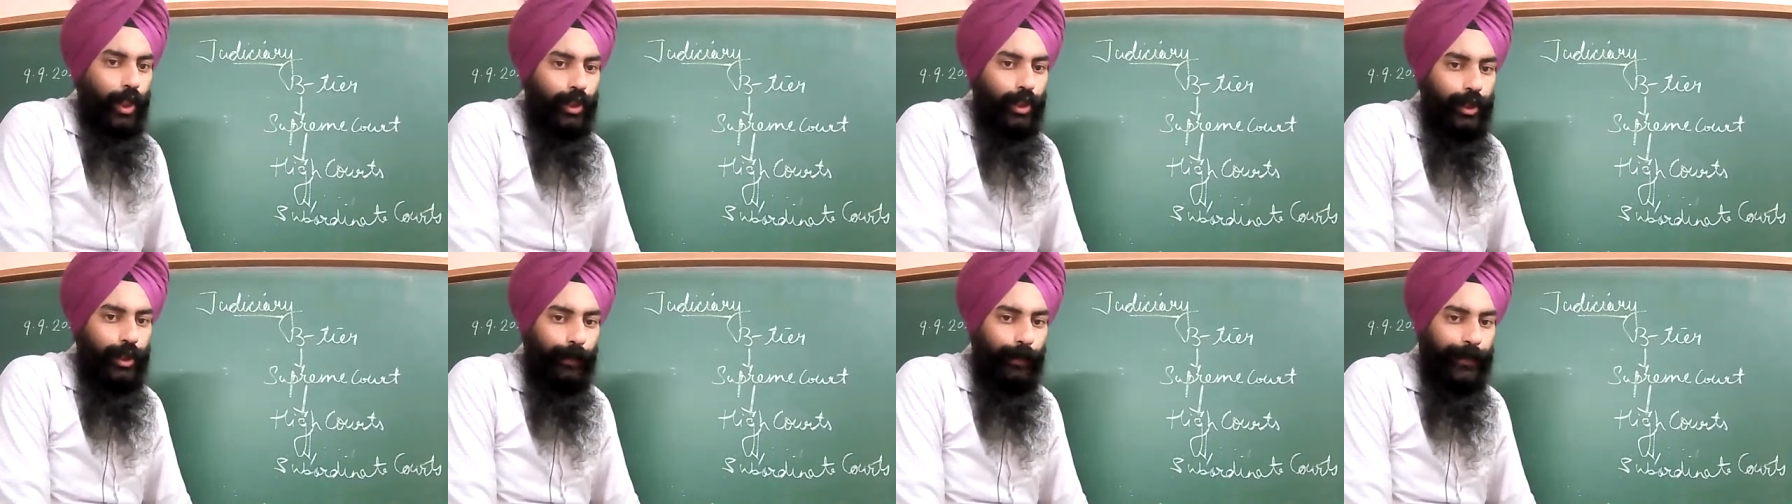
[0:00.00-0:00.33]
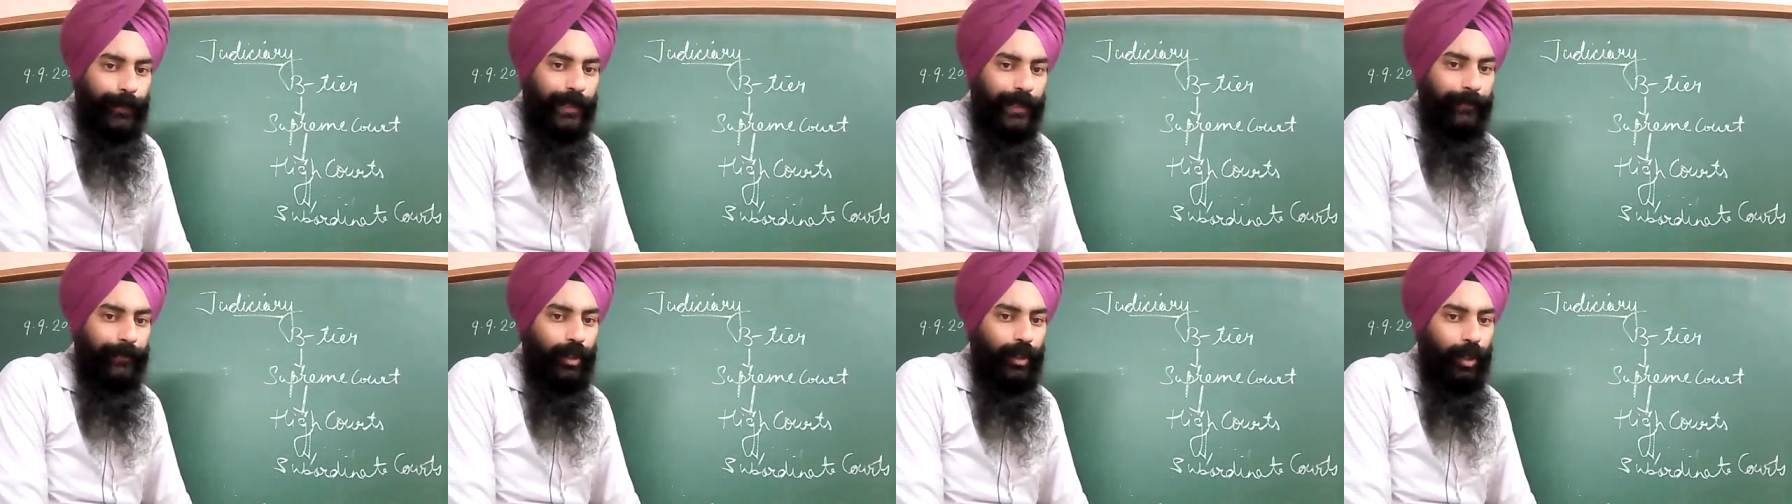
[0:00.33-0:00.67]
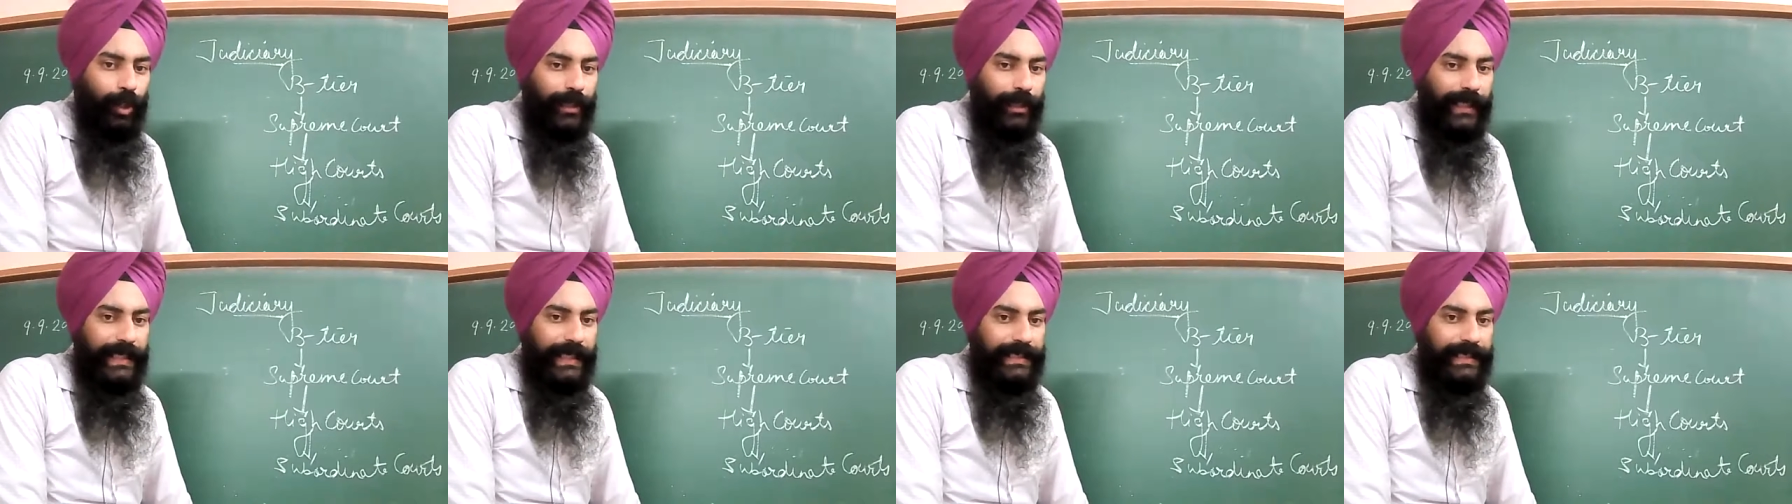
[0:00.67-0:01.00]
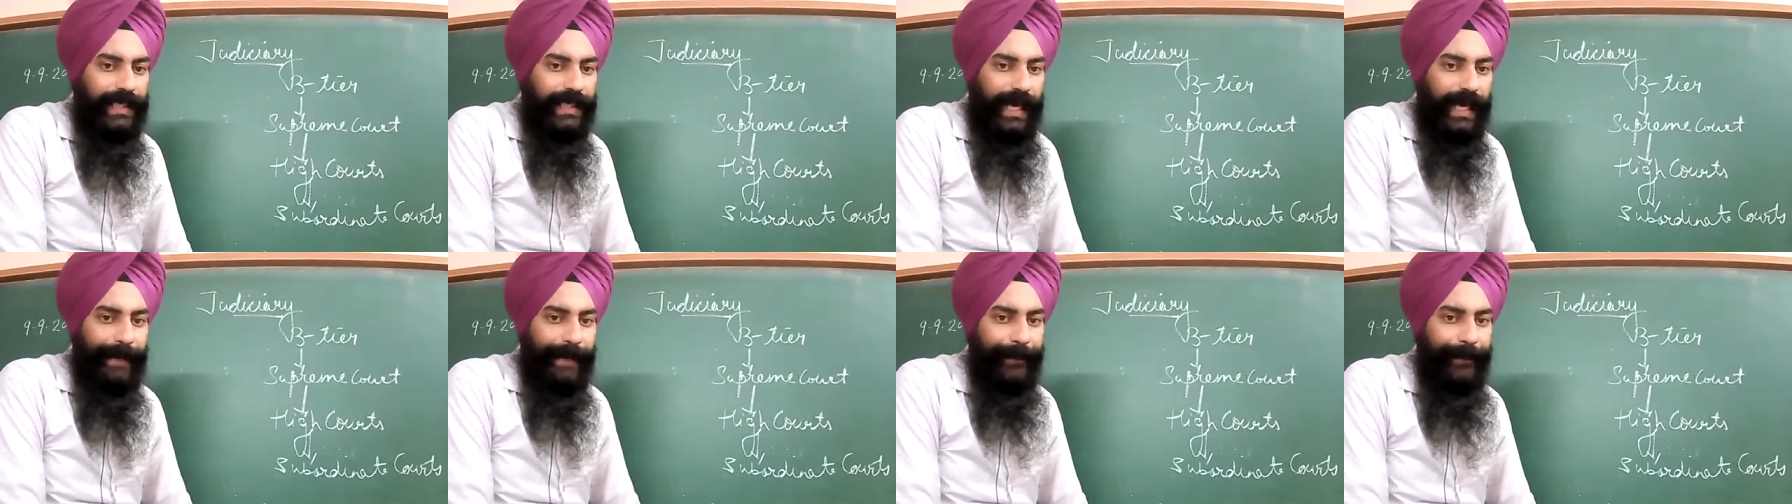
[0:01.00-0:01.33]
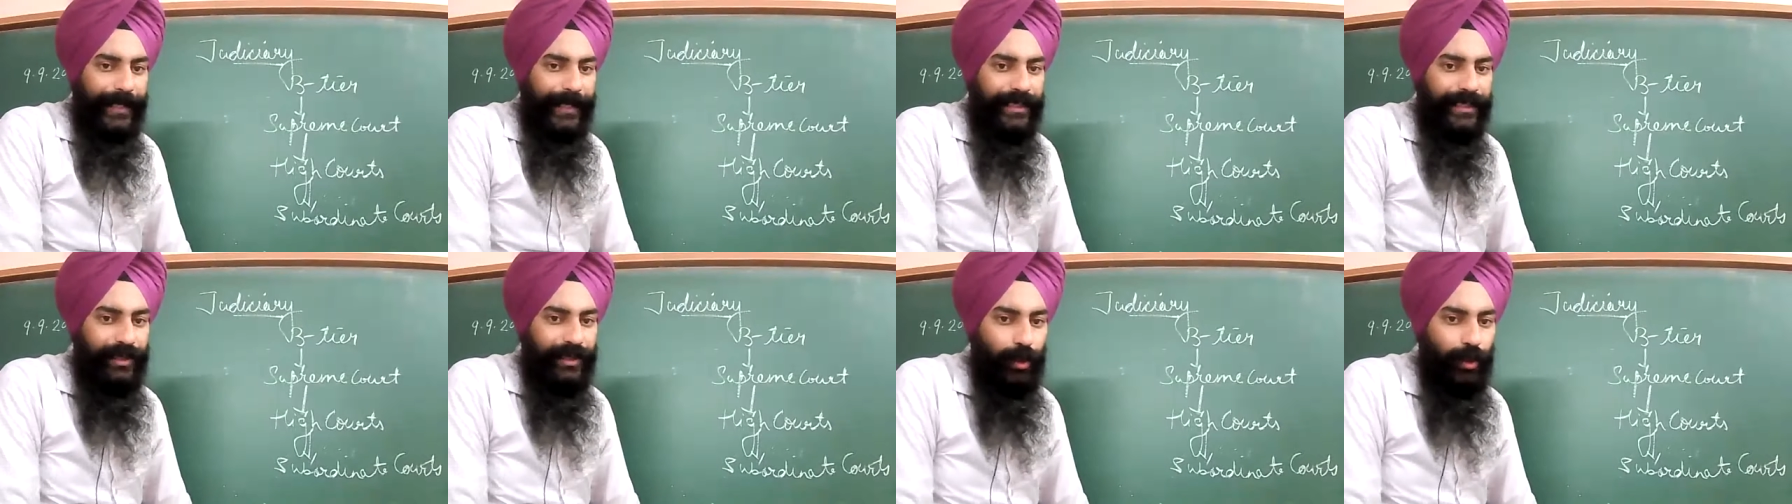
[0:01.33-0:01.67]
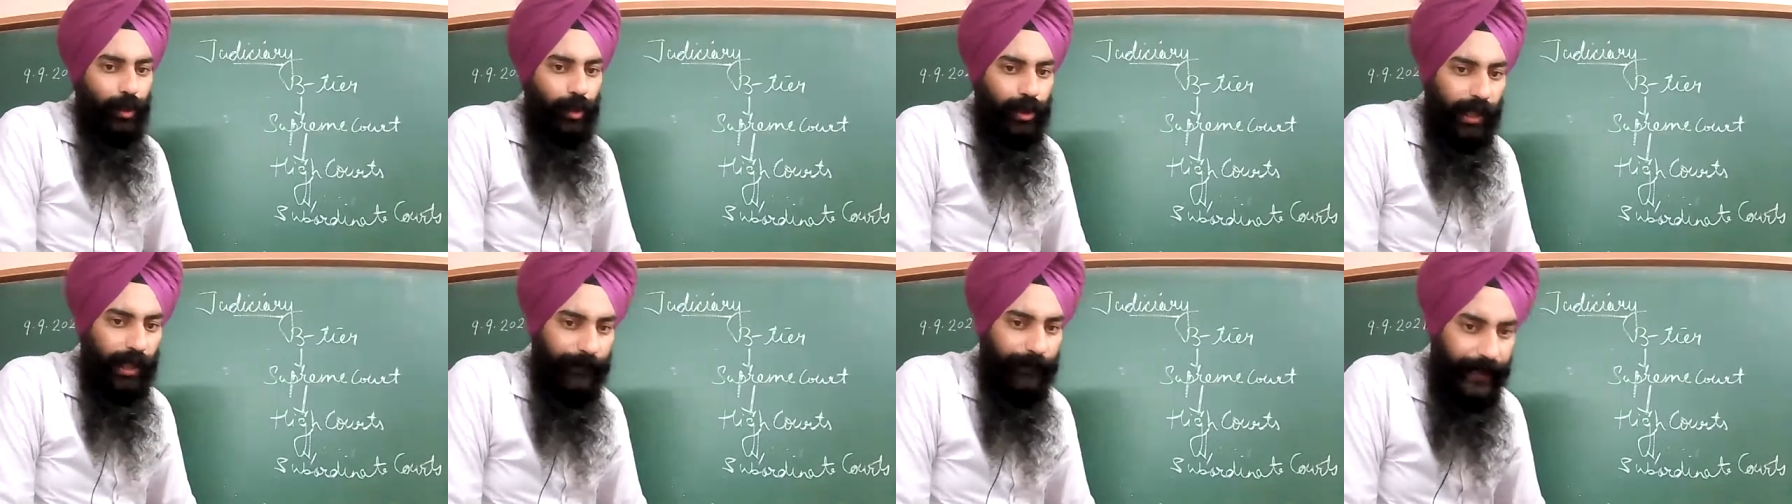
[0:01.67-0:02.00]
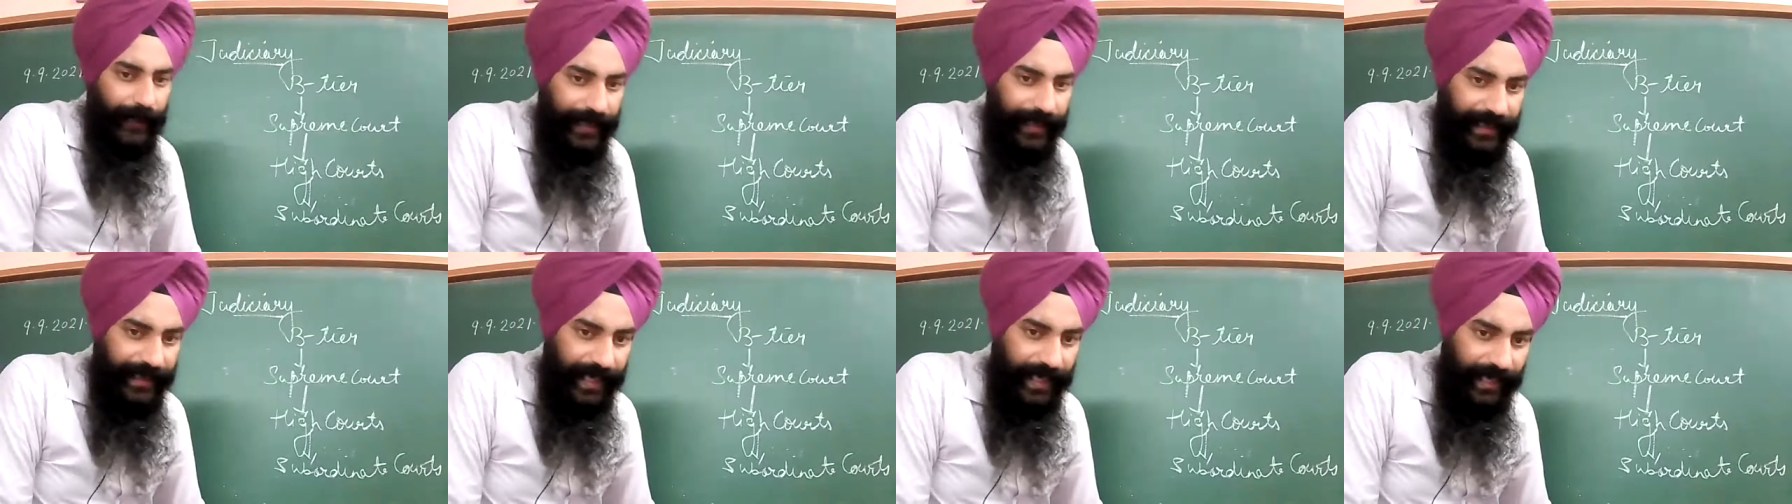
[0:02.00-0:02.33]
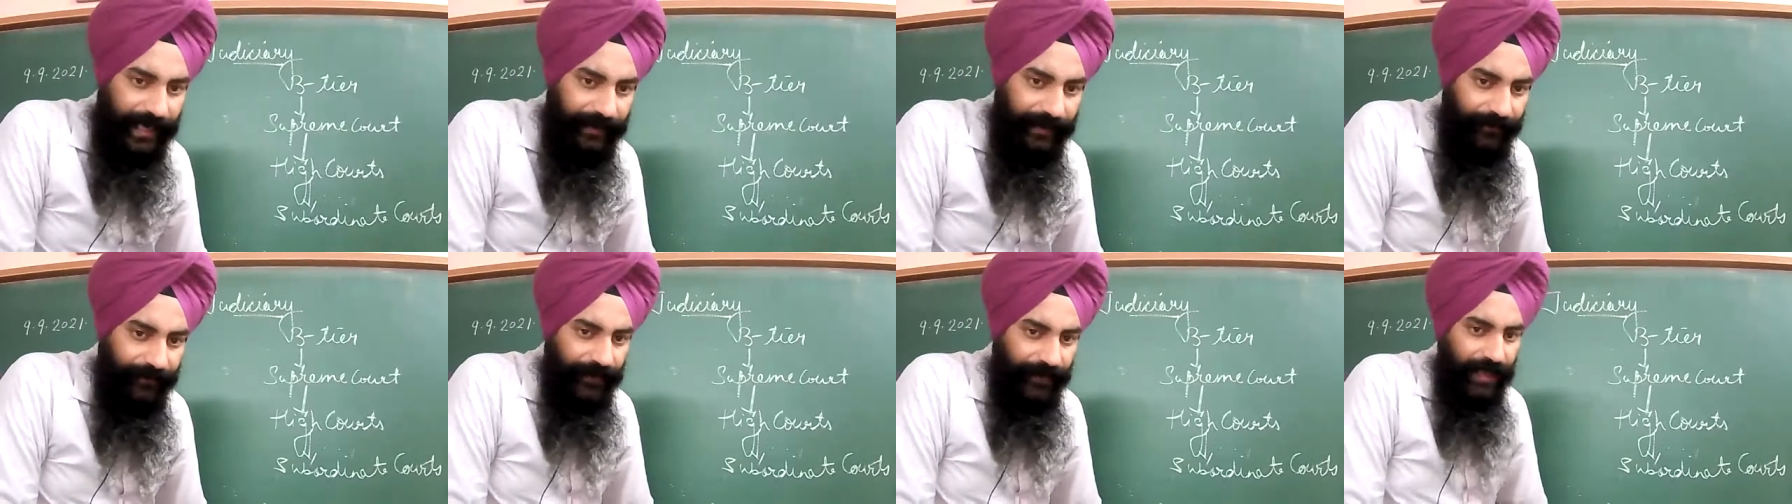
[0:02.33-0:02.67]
Supreme Court is the apex court of India,